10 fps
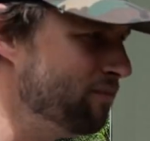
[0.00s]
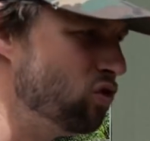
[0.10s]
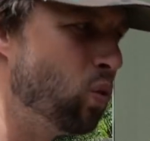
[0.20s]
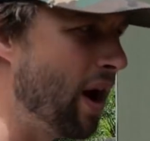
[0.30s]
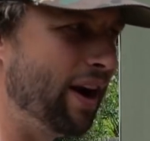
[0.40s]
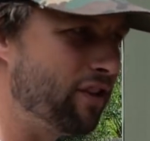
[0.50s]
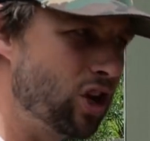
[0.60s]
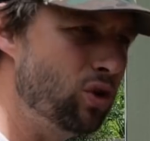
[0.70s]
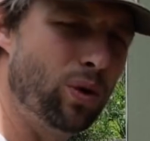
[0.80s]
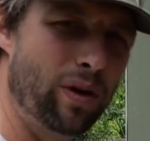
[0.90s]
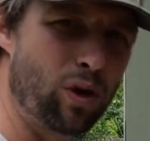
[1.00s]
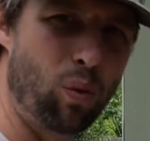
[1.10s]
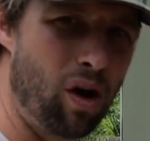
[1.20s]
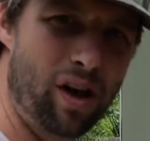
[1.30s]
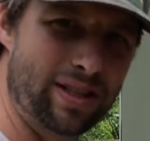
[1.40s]
whatever you do in the
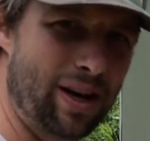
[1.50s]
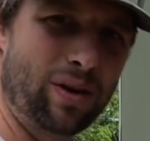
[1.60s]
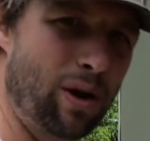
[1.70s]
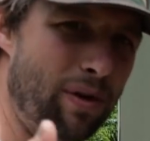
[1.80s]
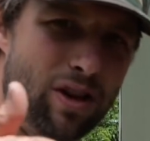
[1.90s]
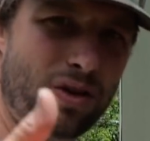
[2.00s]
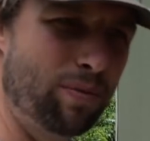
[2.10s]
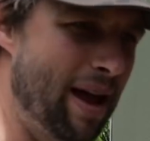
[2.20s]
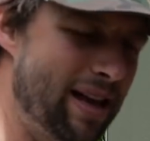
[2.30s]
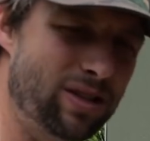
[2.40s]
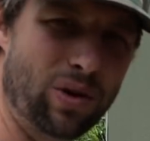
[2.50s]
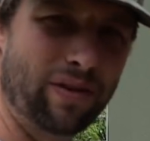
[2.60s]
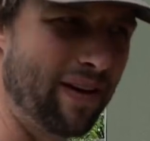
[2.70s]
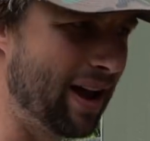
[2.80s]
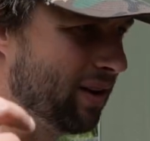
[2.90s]
walls, I don't care whether you do mass load of
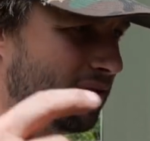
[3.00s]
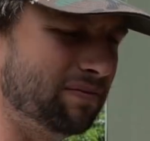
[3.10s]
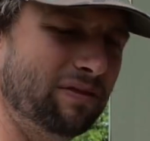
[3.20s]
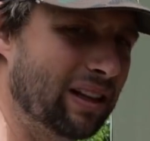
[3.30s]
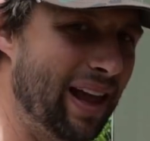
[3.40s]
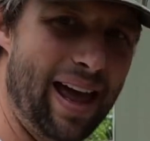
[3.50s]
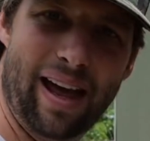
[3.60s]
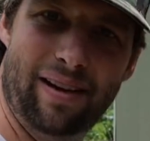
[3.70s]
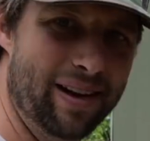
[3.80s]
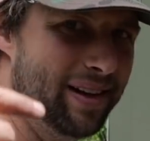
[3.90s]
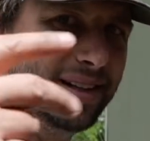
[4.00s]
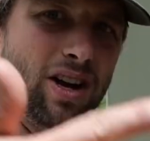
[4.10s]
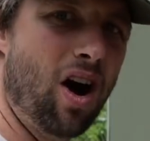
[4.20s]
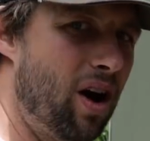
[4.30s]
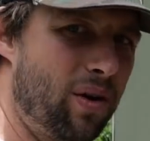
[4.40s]
vinyl, lead,
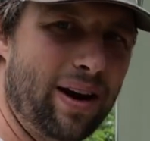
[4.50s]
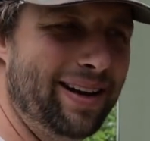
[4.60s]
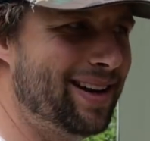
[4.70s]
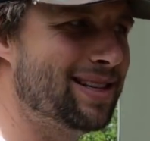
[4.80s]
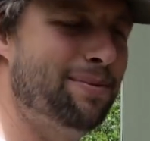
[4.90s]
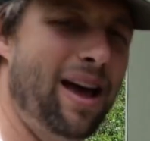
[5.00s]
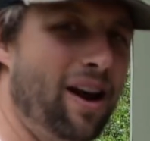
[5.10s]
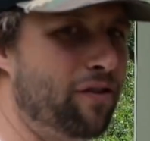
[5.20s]
concrete, doesn't matter.